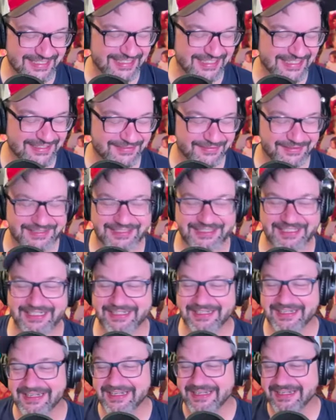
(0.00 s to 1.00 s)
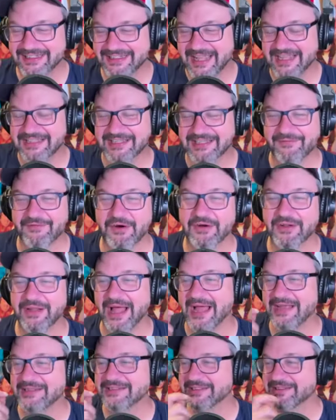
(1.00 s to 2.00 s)
this when she takes off her
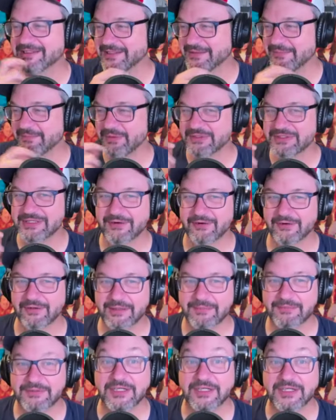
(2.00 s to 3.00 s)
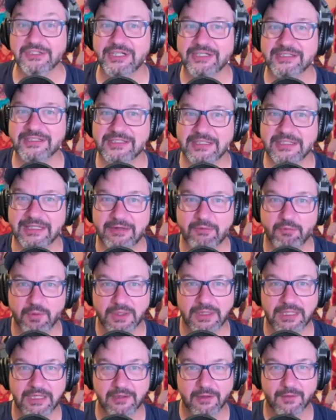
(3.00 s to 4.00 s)
glasses and then puts on her lipstick and she has to lean
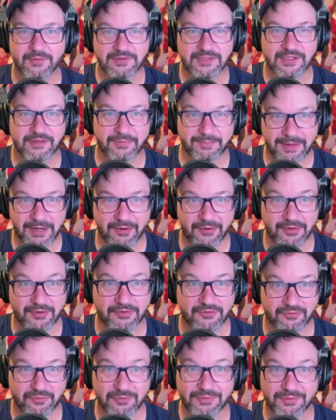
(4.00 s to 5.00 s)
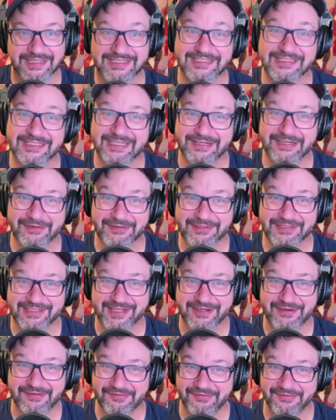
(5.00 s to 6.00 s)
really close to the oh mirror to God, truly I see know.
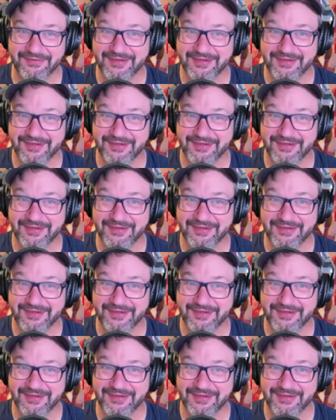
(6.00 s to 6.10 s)
herself